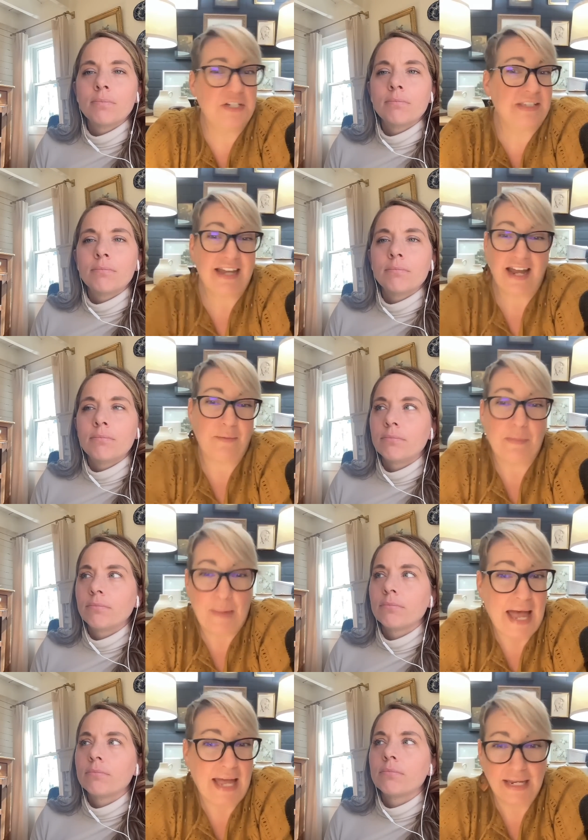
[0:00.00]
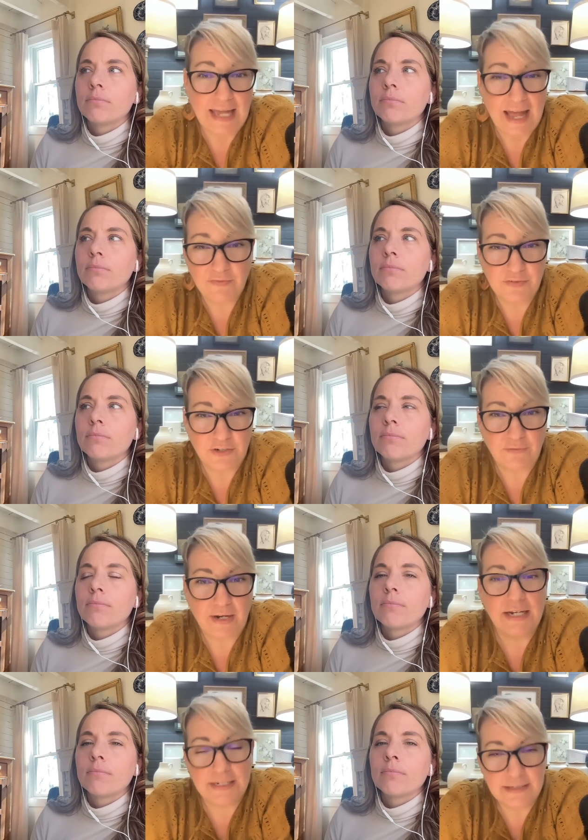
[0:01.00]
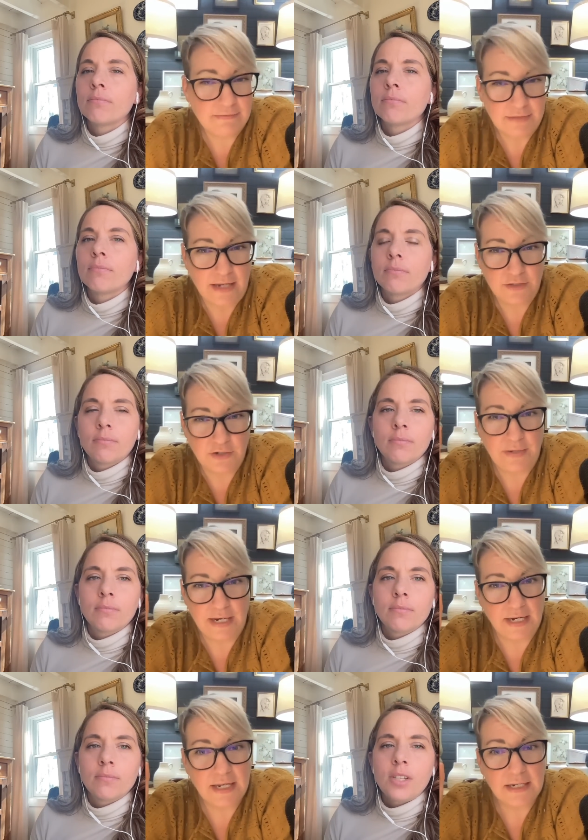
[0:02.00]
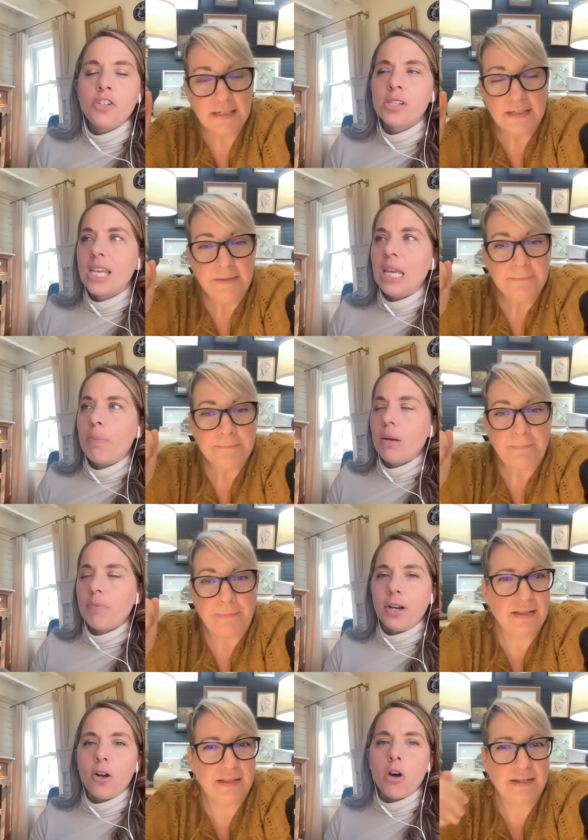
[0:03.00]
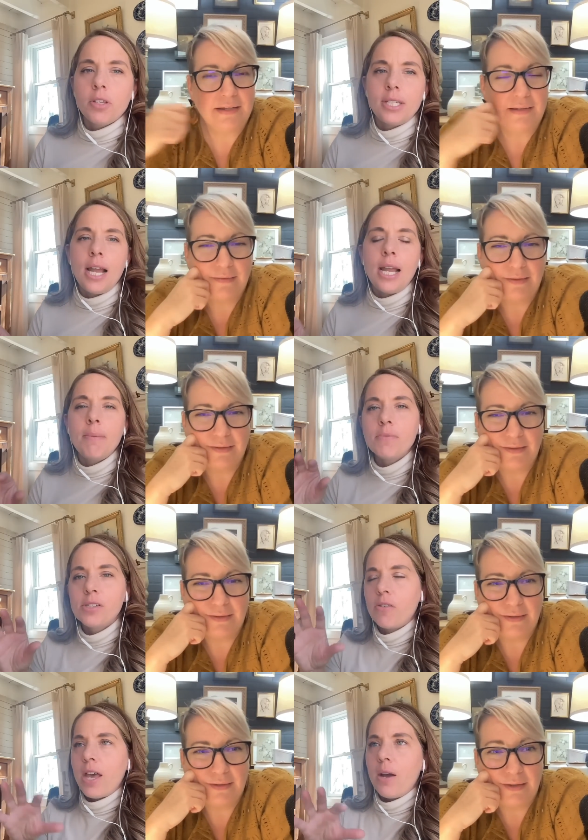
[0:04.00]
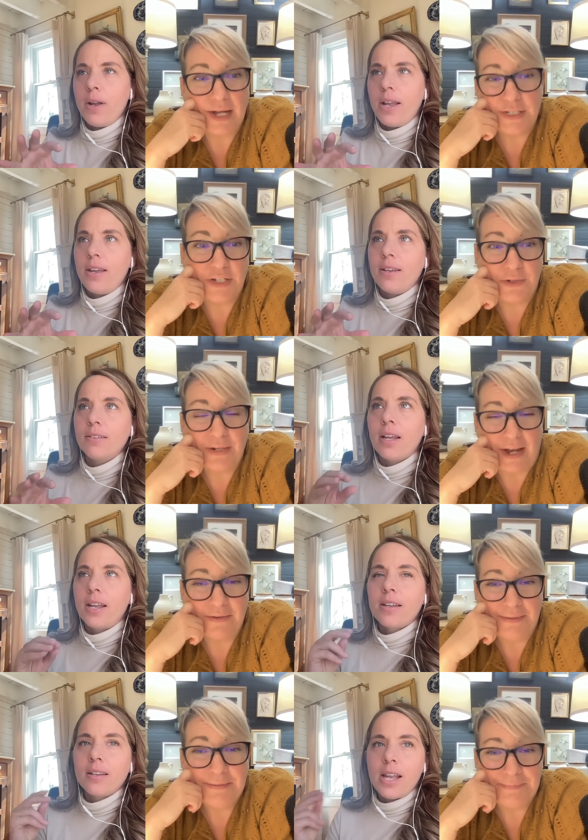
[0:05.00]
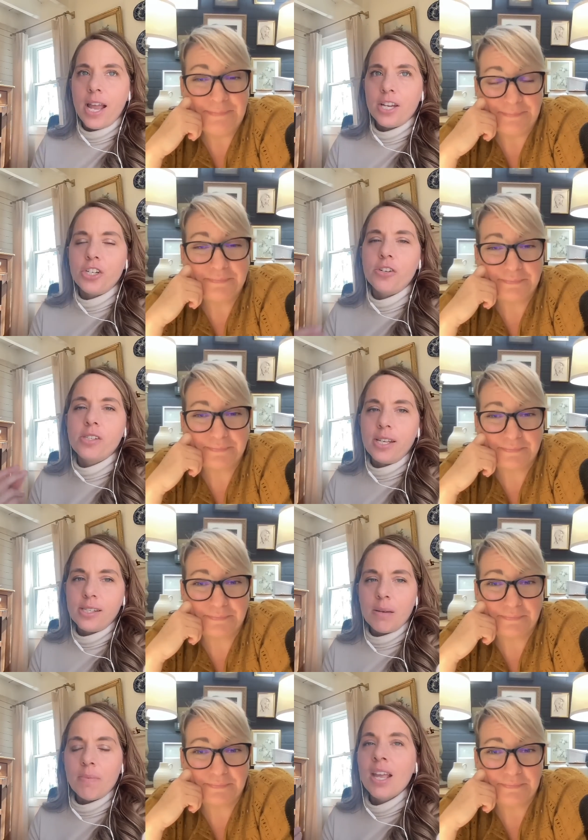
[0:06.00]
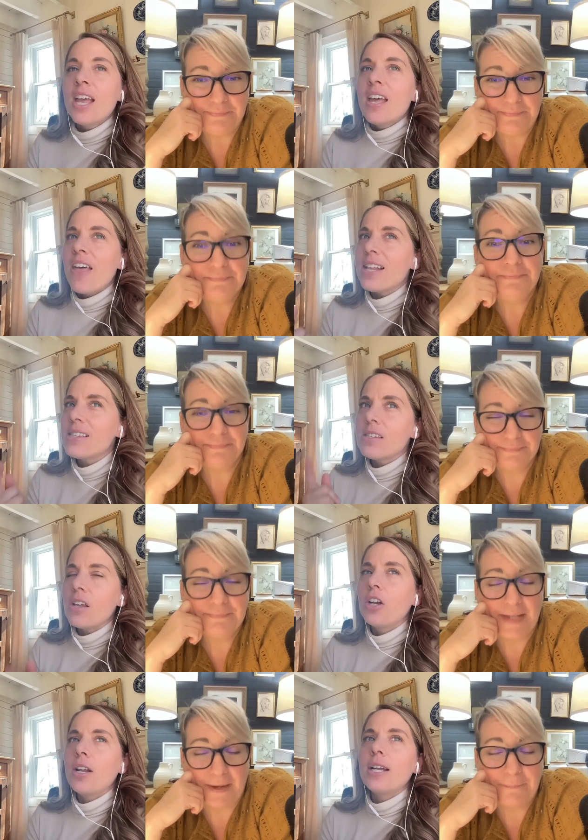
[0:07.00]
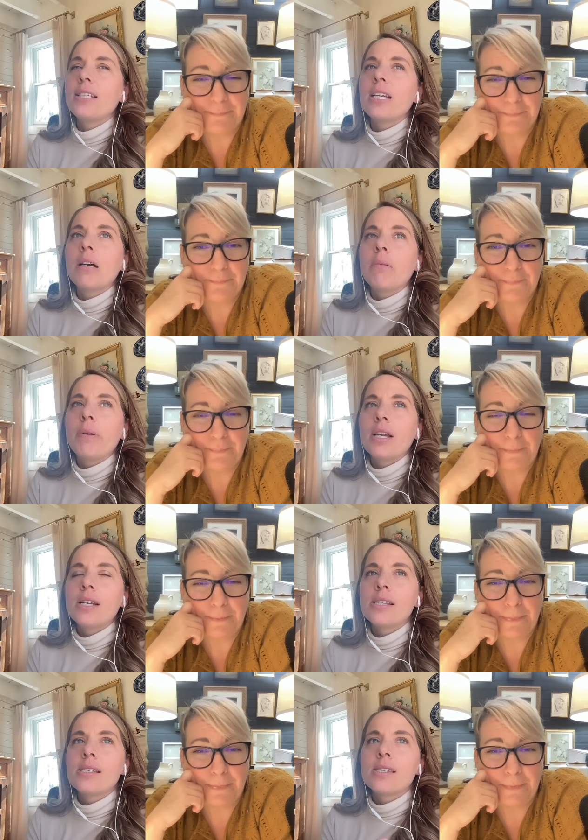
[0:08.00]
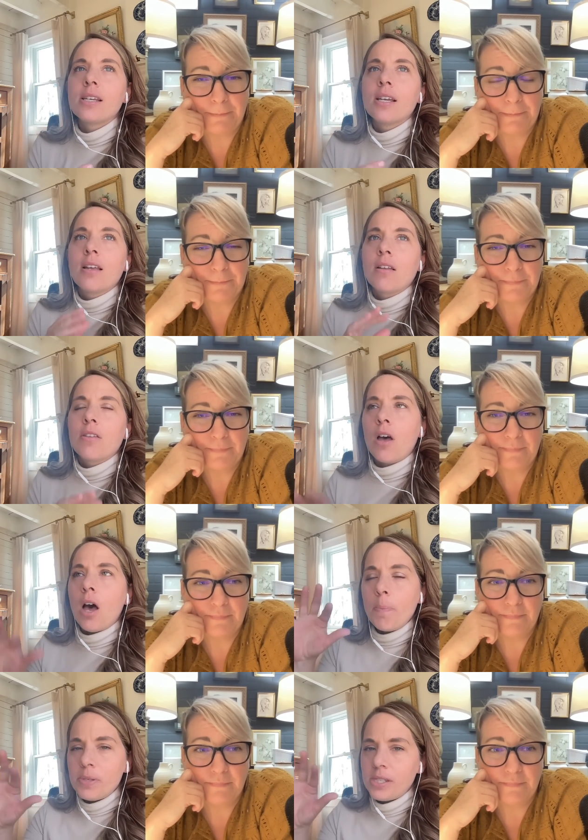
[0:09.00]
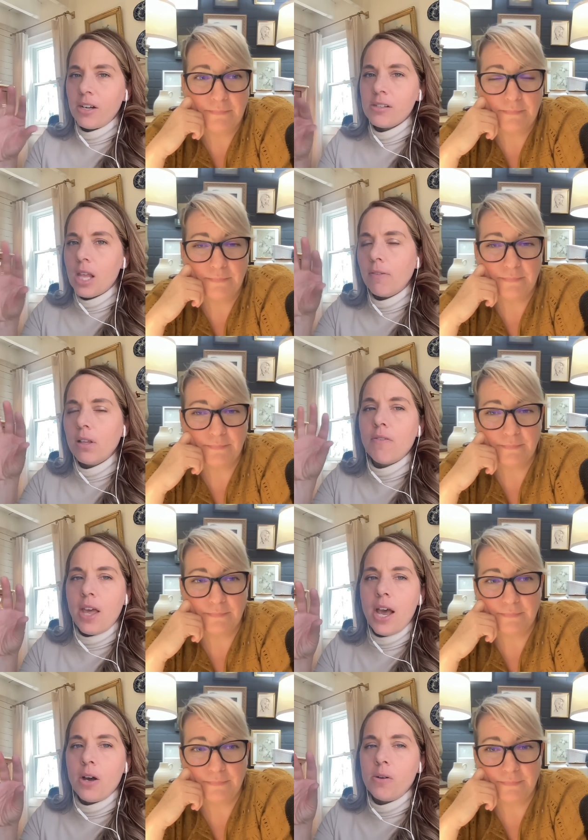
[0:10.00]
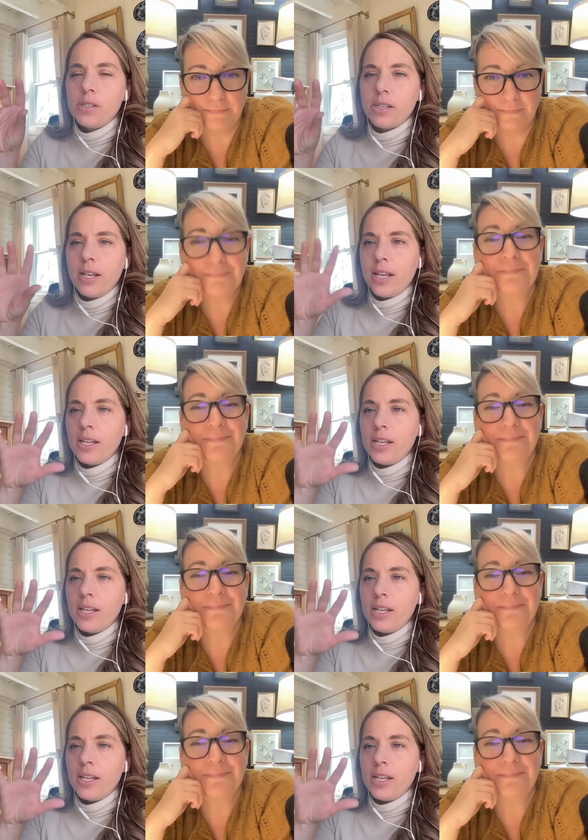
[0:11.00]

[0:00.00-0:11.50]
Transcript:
Speaker 1: we just tie up the bag after, right? And, and donate it. You just keep it up there all the time. So that way, do, like, yeah.
Speaker 2: as you see something, that's a good idea because the upstairs level of the house, it is